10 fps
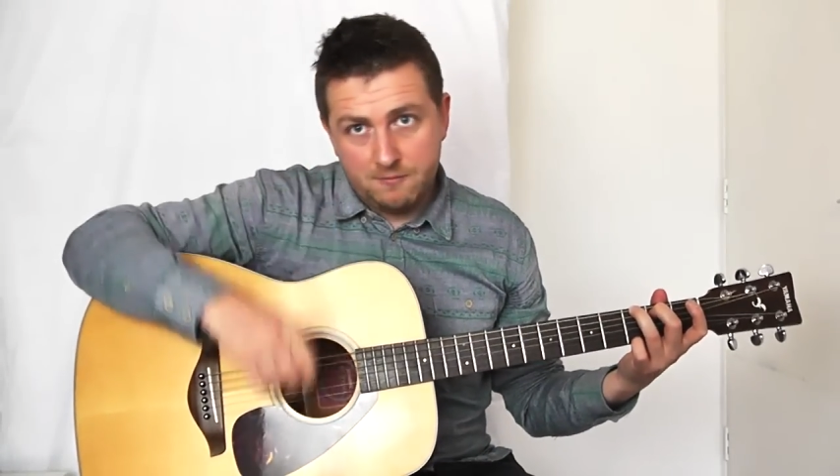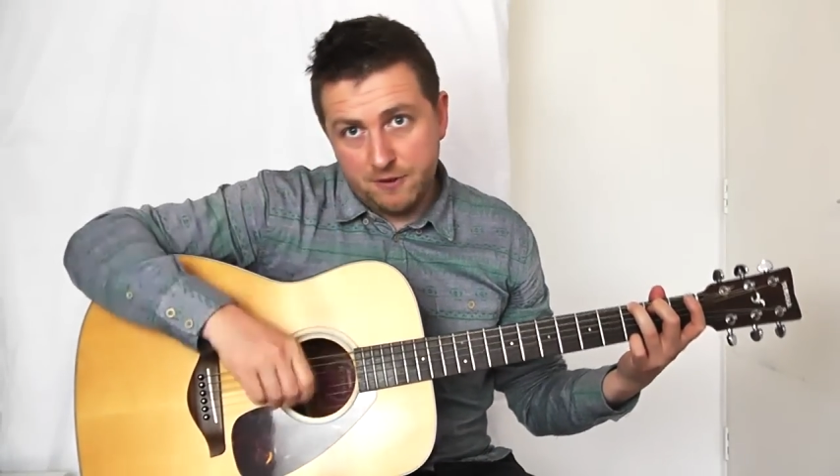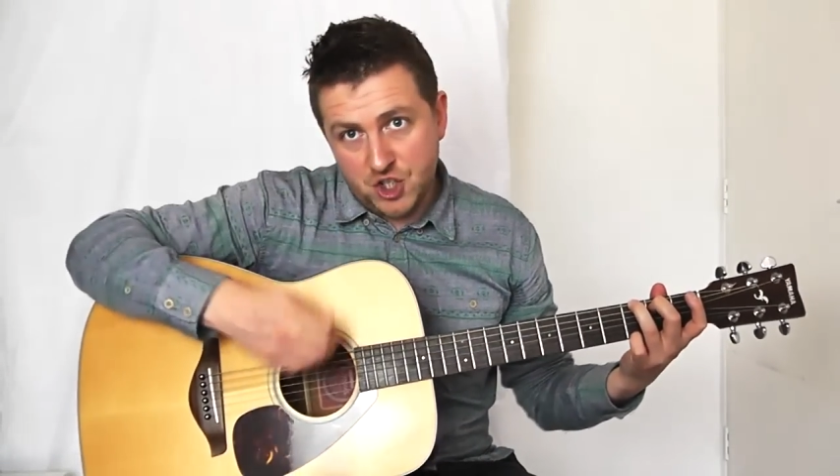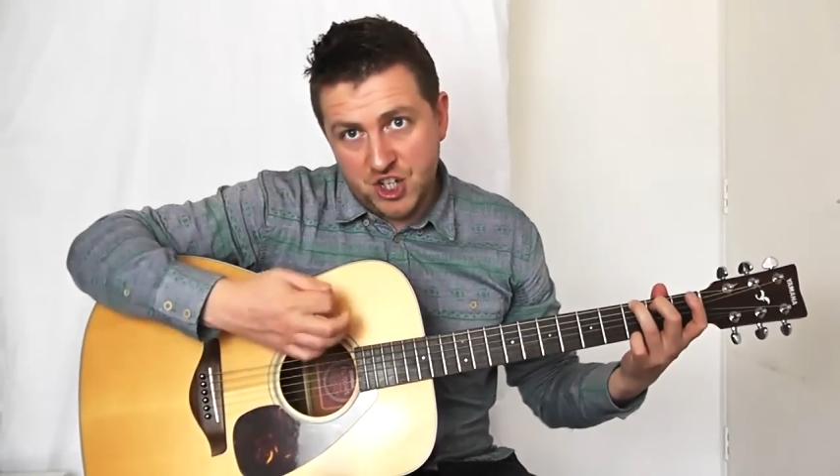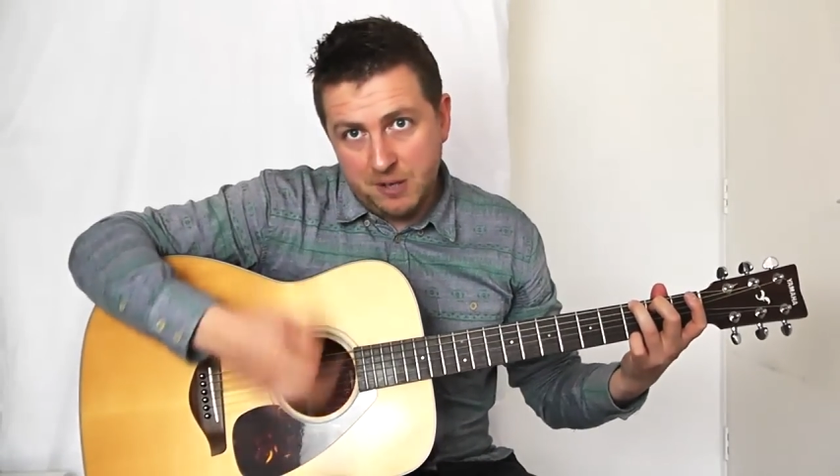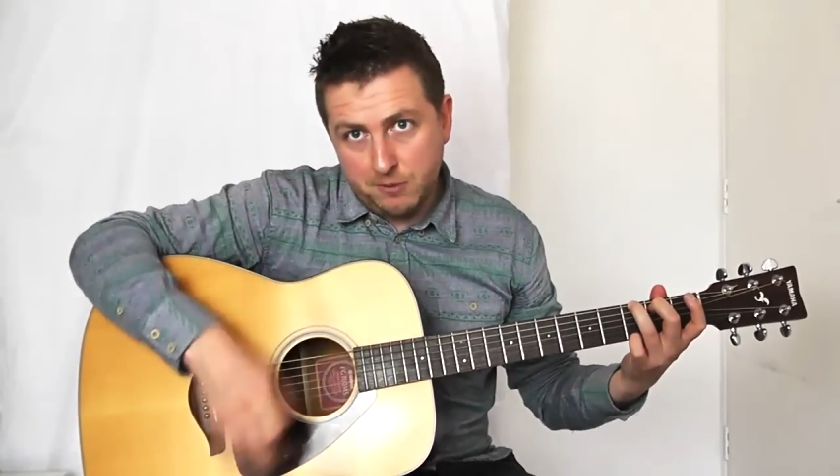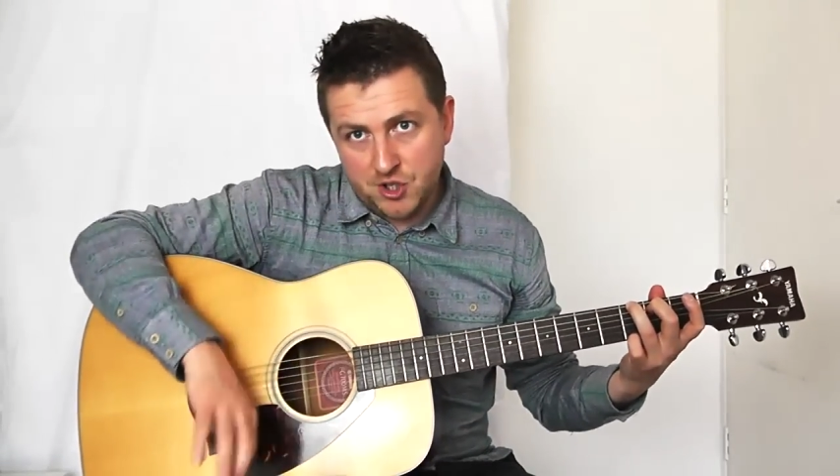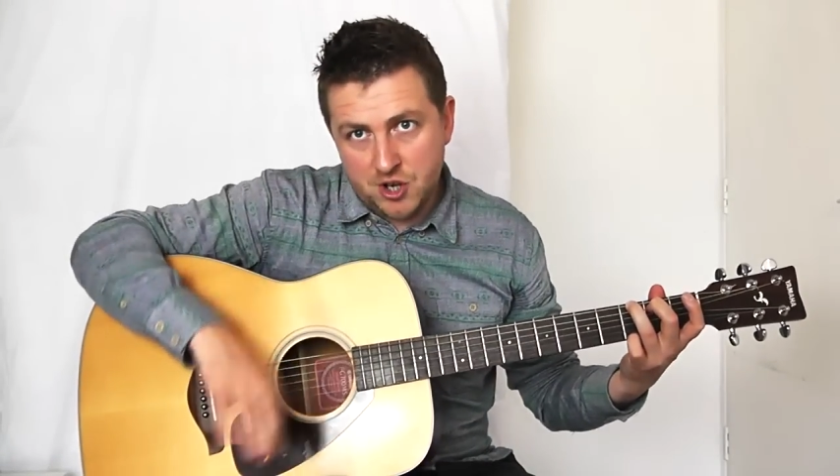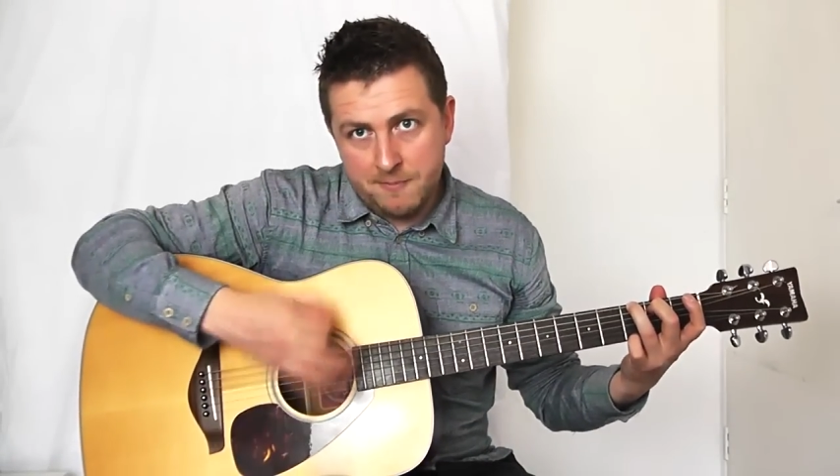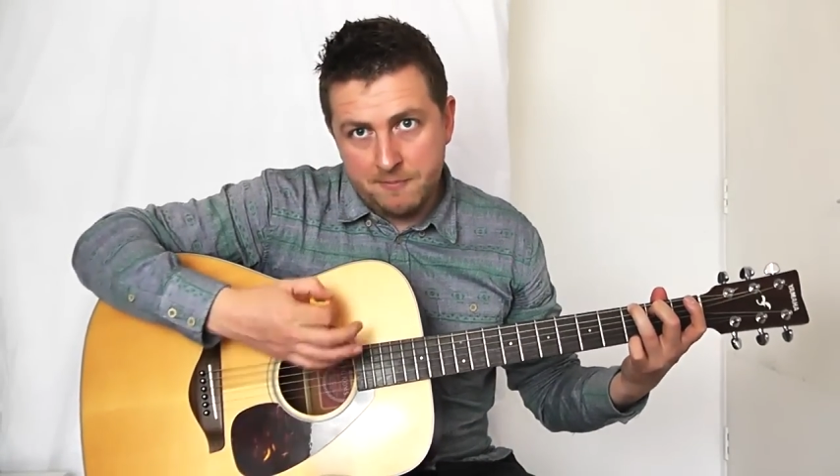For a G, we
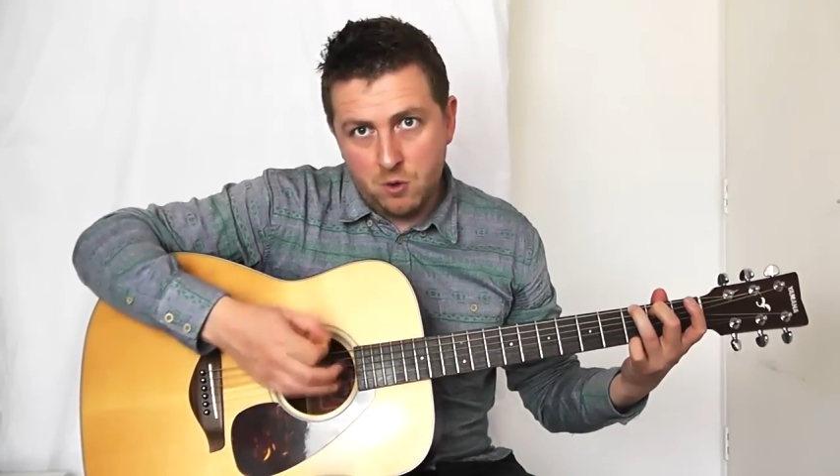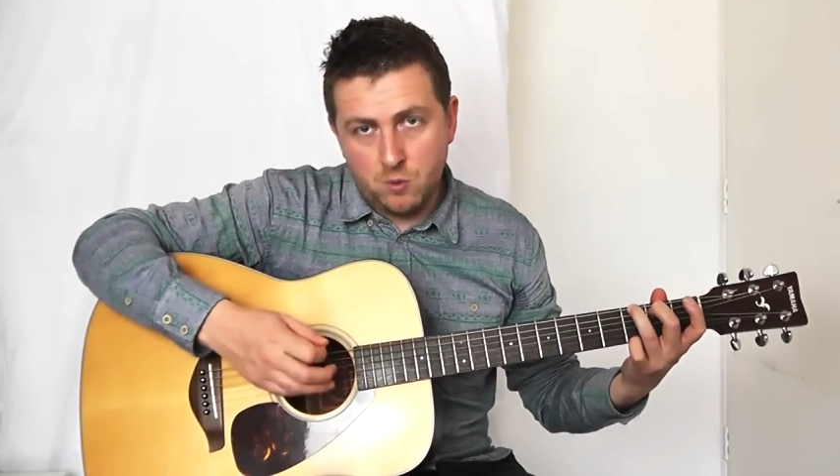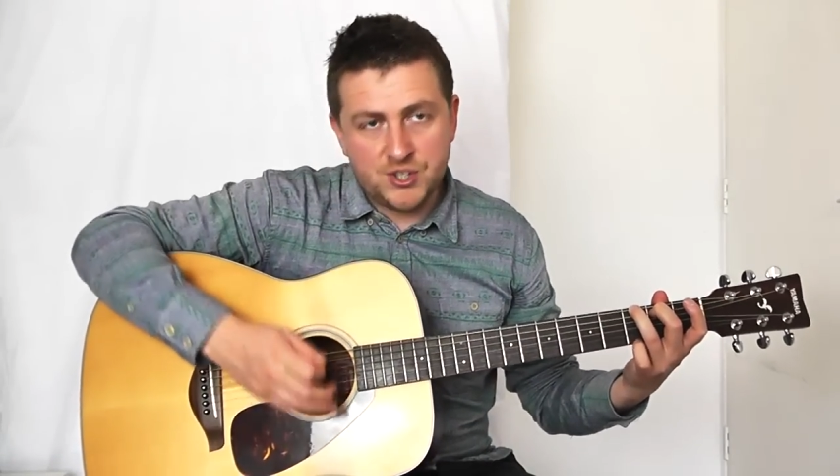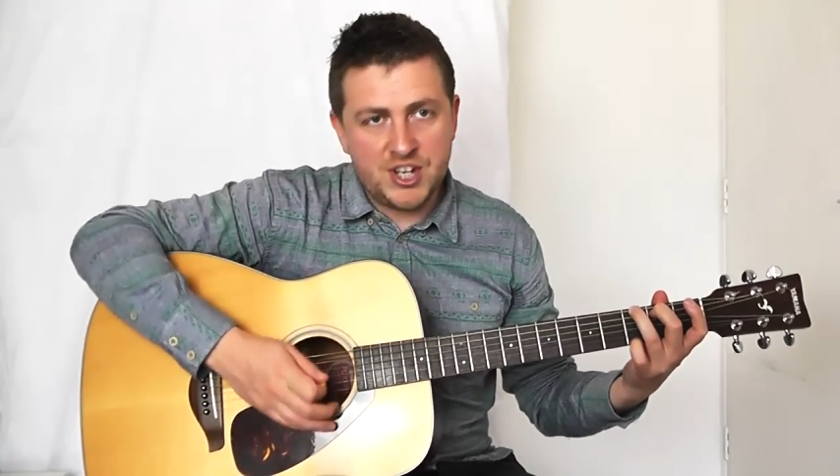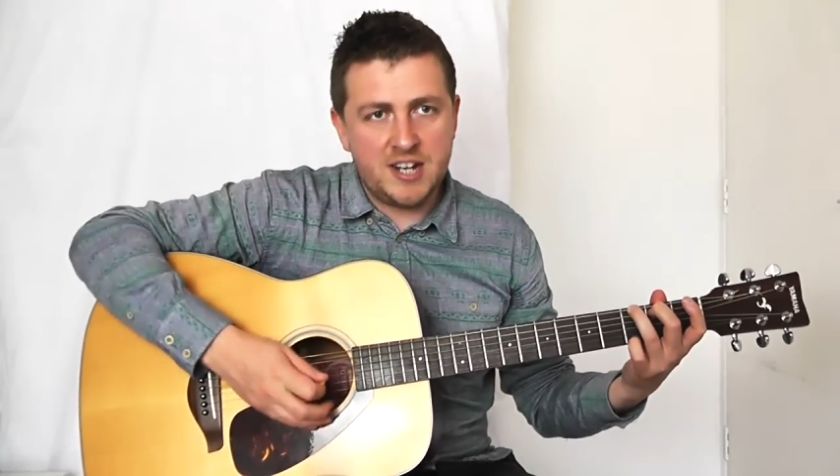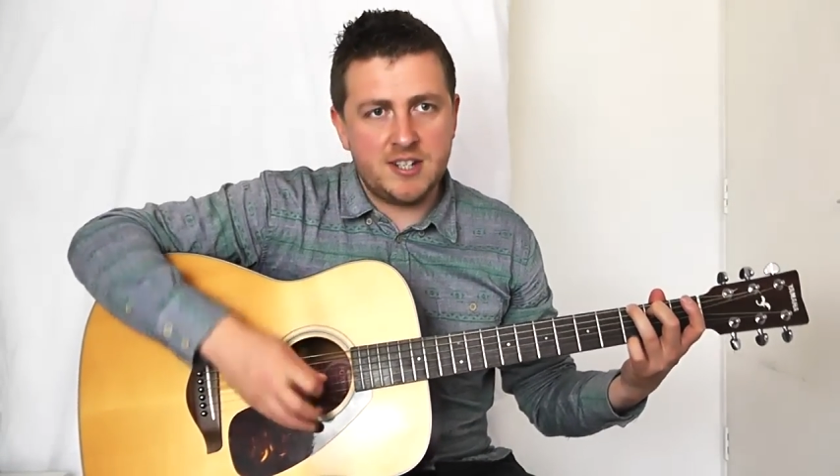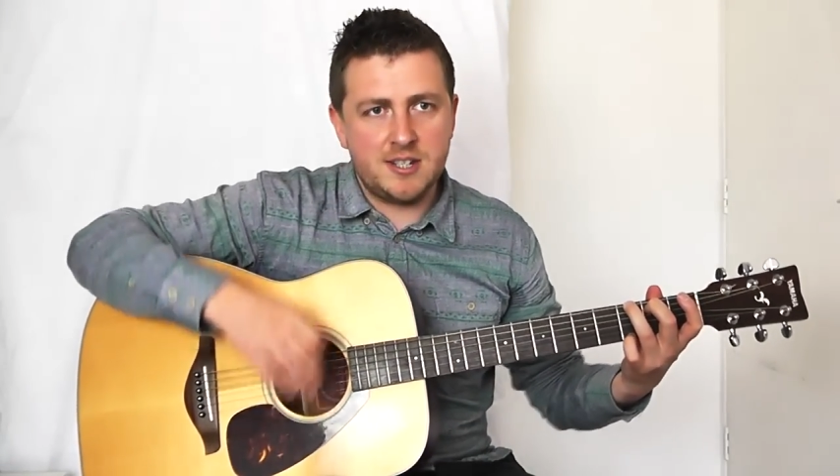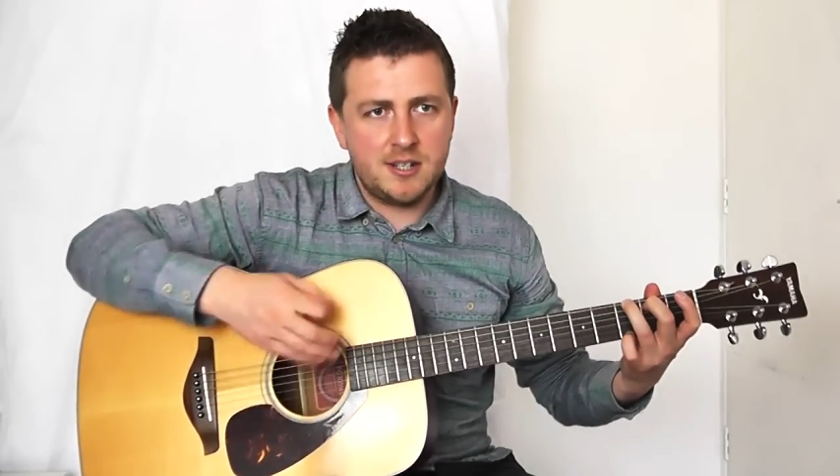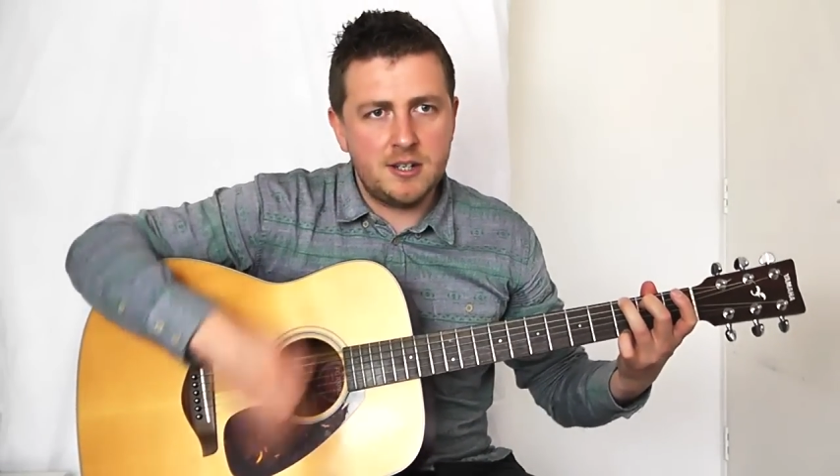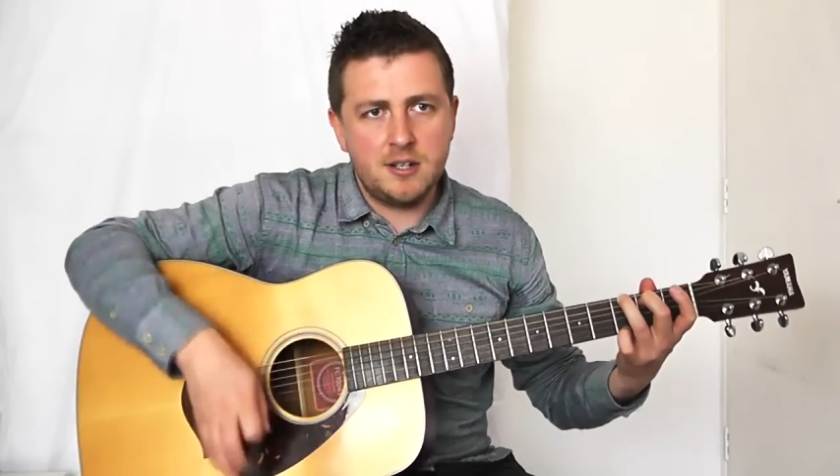strum all
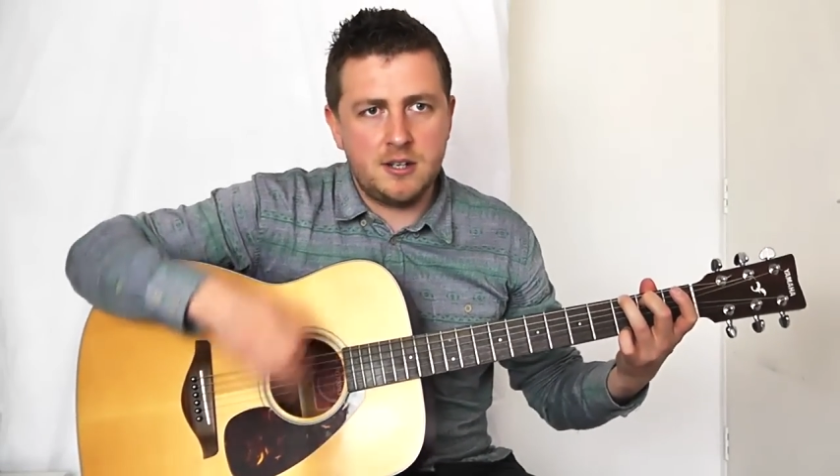six.